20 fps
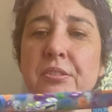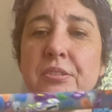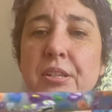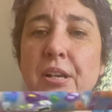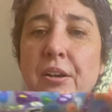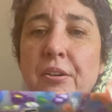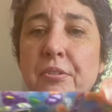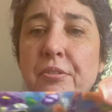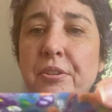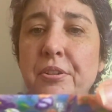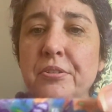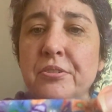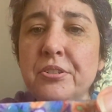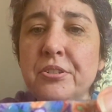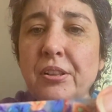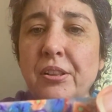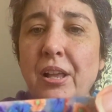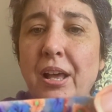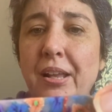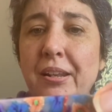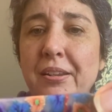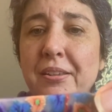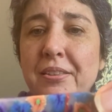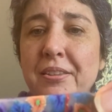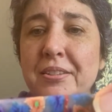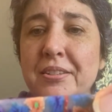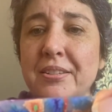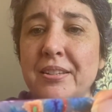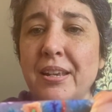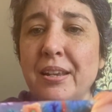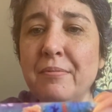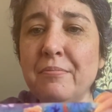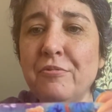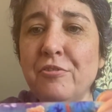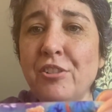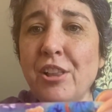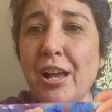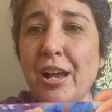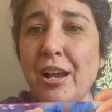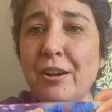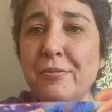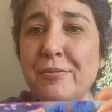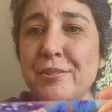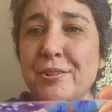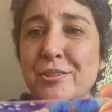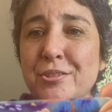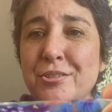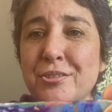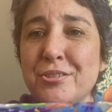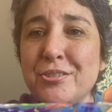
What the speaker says: tell there's a lot of the same flowers